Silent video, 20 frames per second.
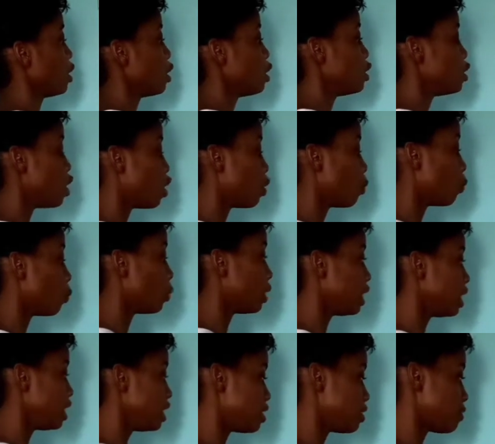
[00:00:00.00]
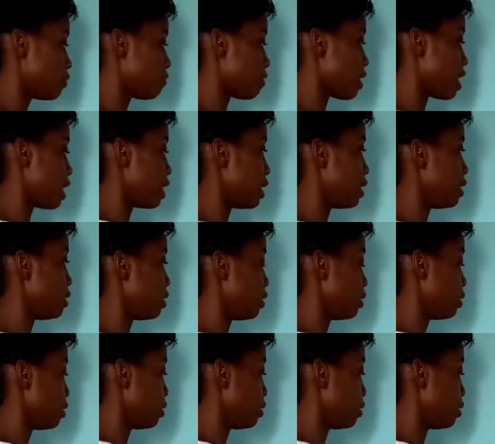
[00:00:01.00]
Now, we need to find